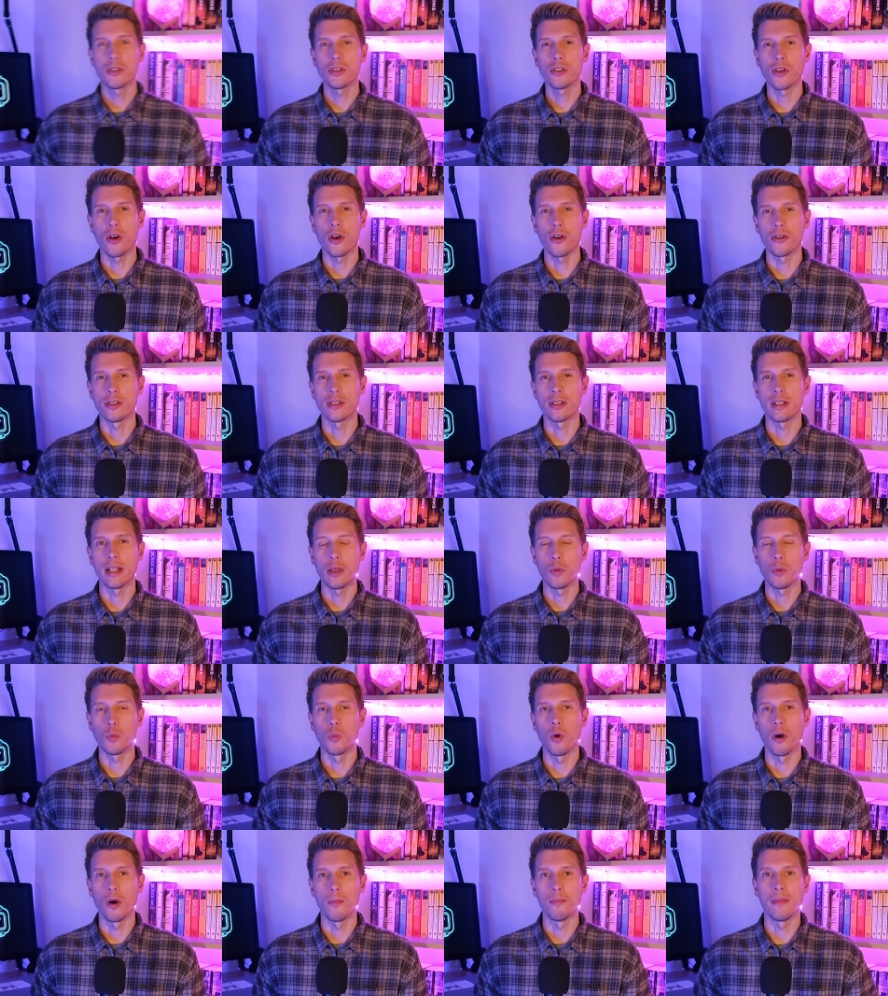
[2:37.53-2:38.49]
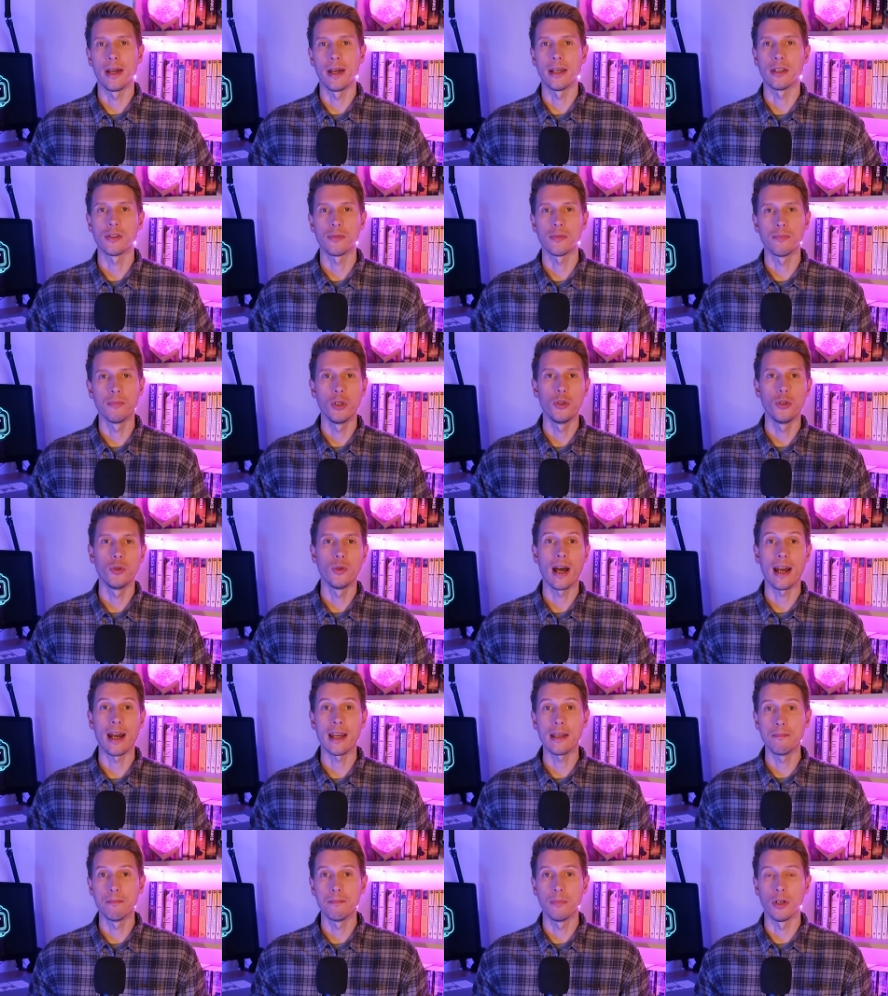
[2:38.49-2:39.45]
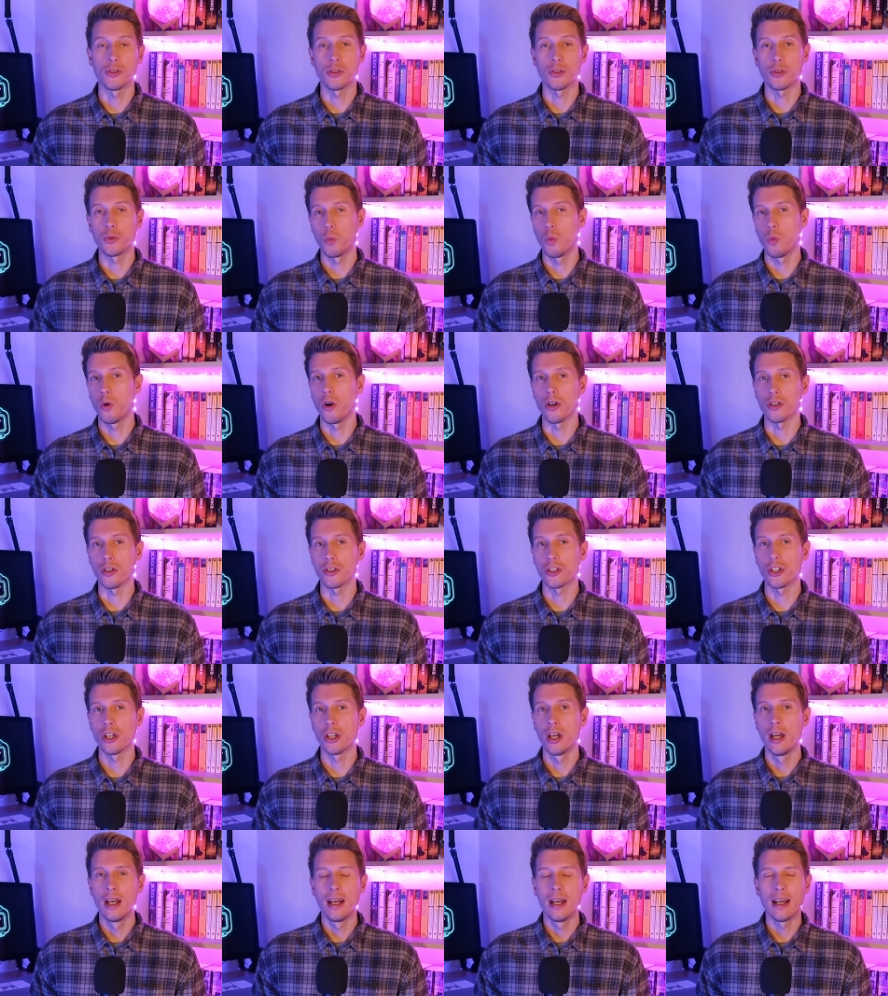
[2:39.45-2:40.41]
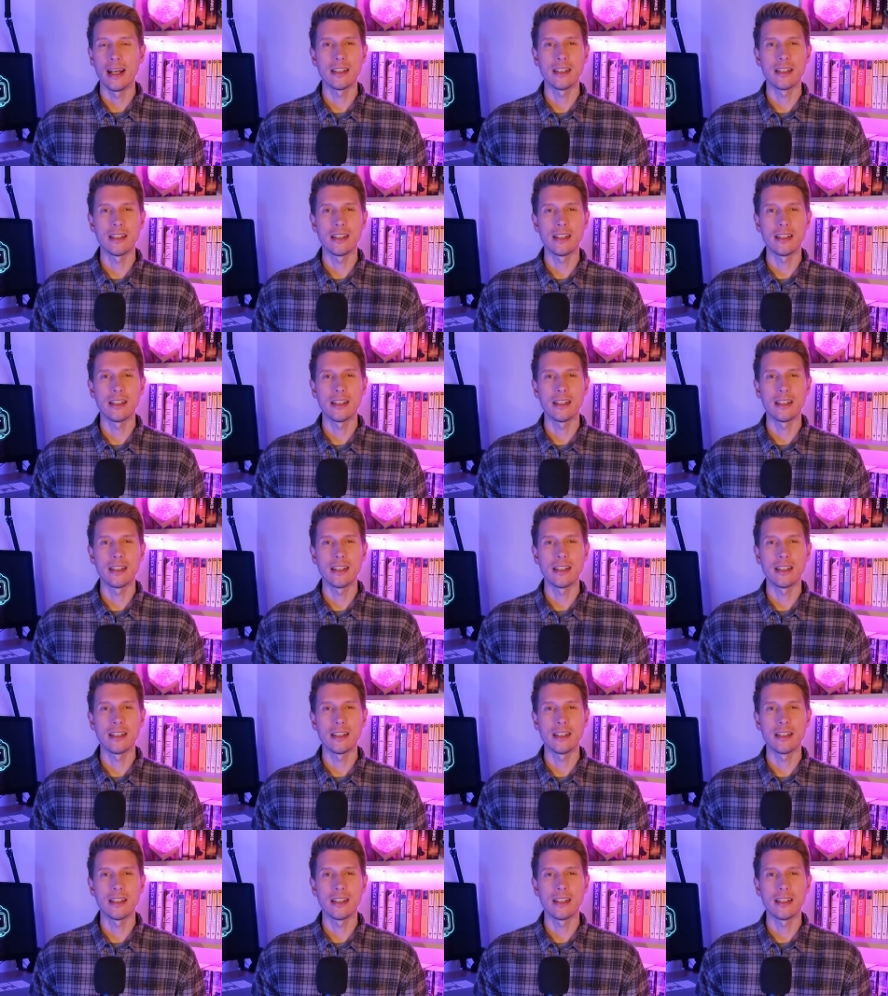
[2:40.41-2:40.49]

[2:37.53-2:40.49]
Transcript: precisely what makes Moon a must watch.